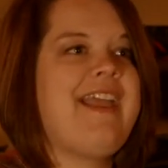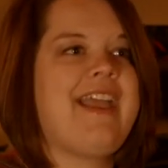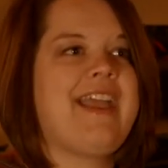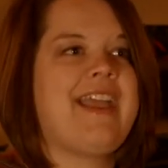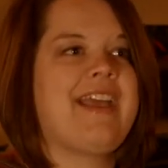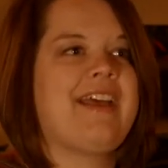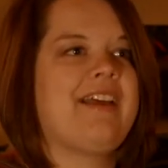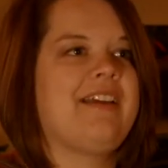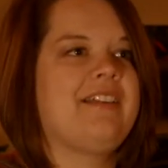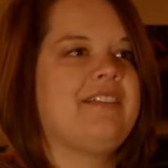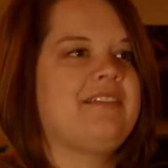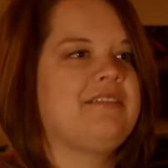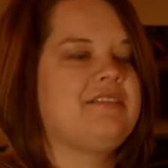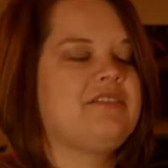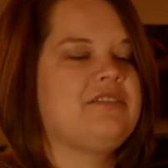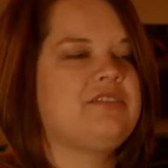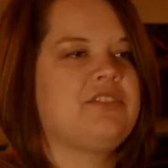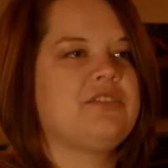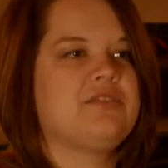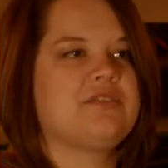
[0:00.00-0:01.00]
and
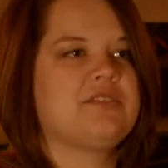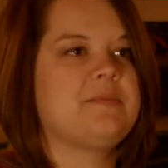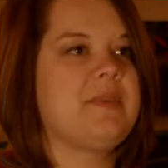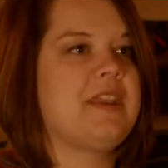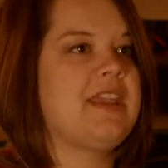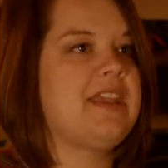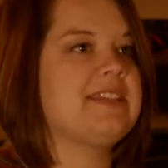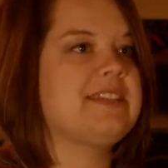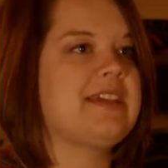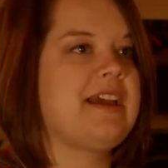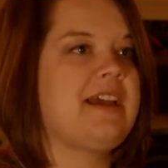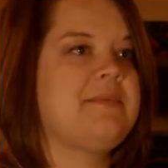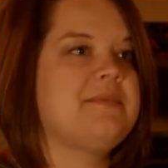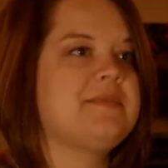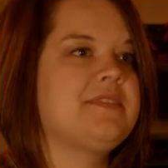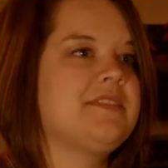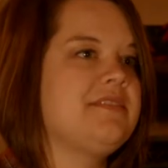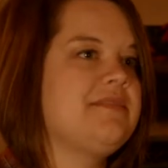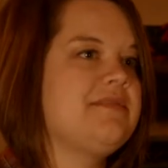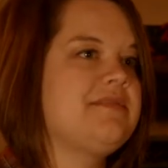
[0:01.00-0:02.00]
there's many a
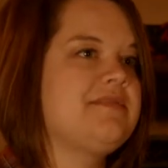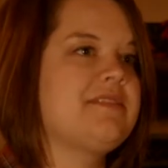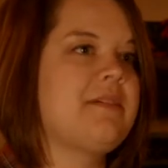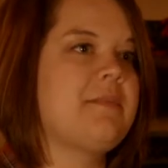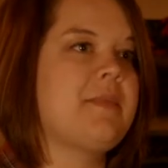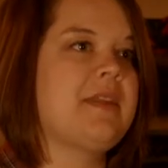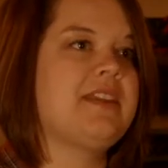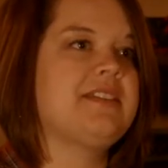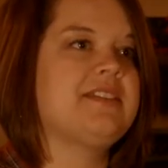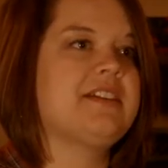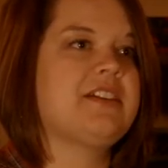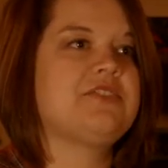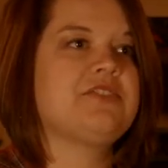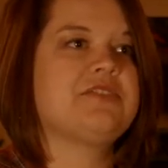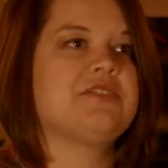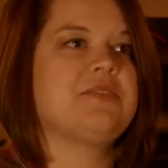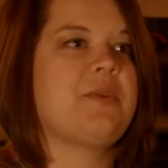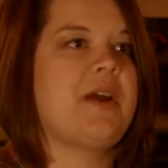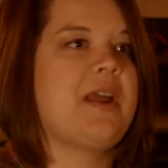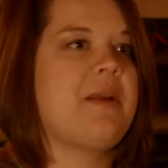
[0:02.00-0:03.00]
times that somebody touches
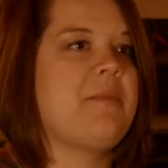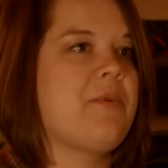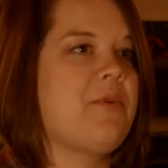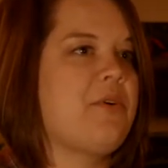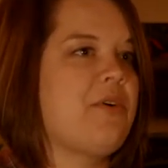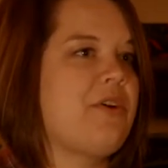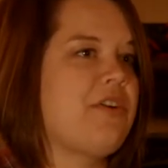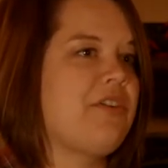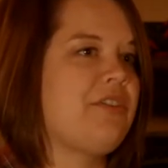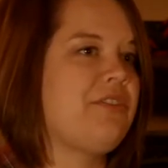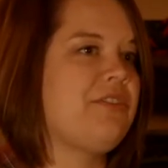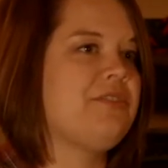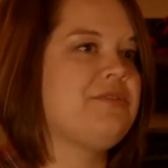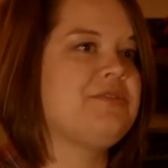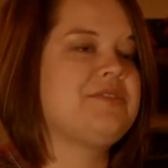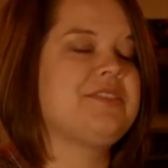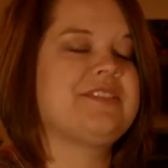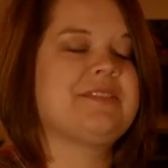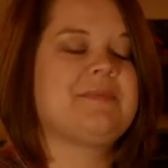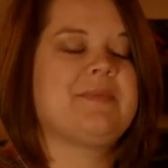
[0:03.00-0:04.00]
the whiteboard or
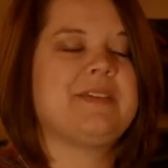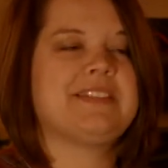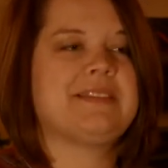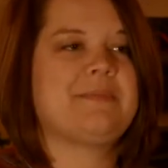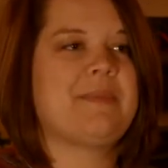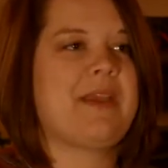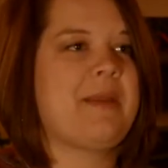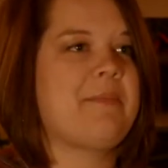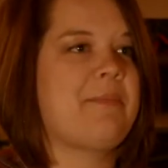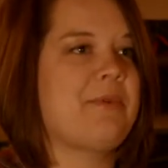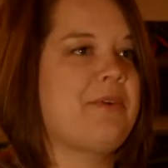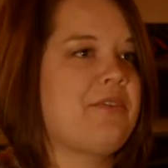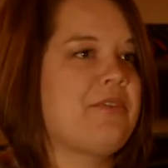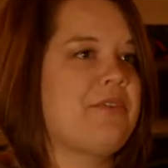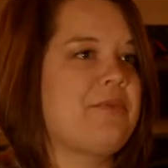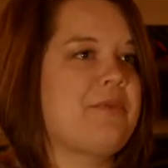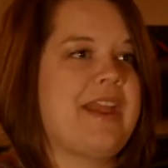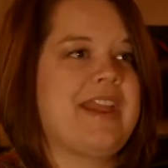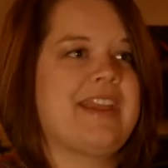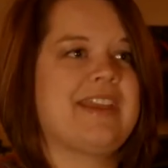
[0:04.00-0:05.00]
loses a piece of paper or the
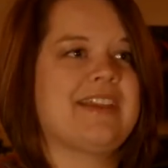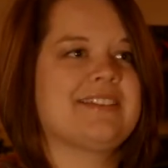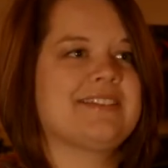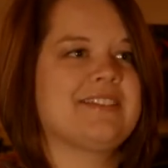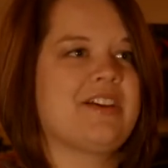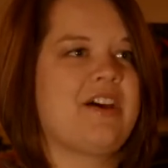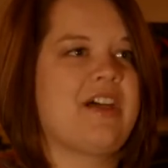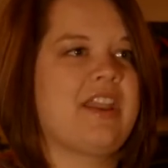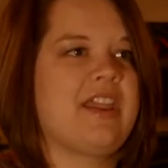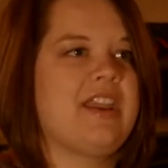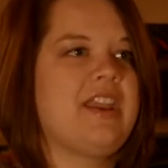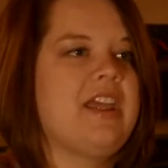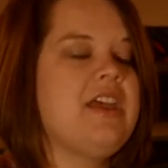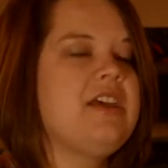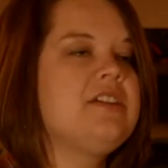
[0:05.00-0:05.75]
rain gets on it.